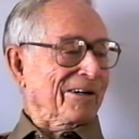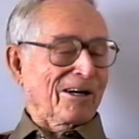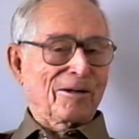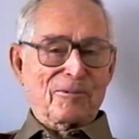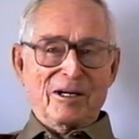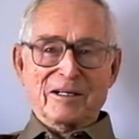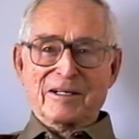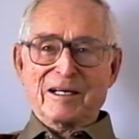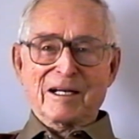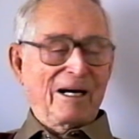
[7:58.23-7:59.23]
Got up around
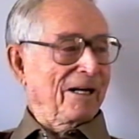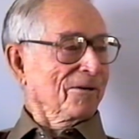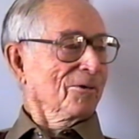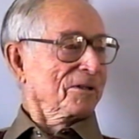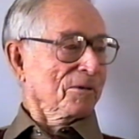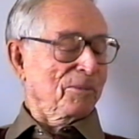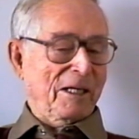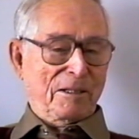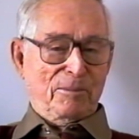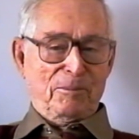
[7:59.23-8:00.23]
daylight, went to
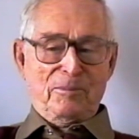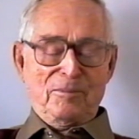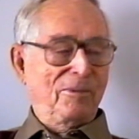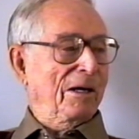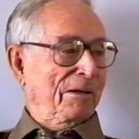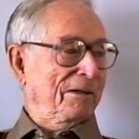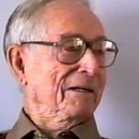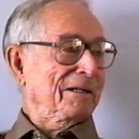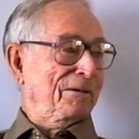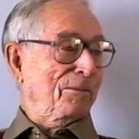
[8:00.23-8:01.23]
bed
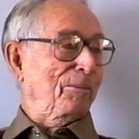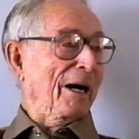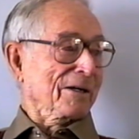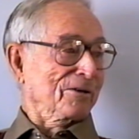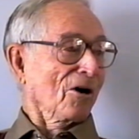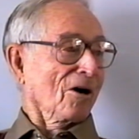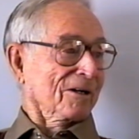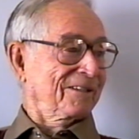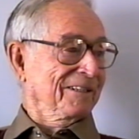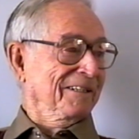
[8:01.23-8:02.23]
about dark.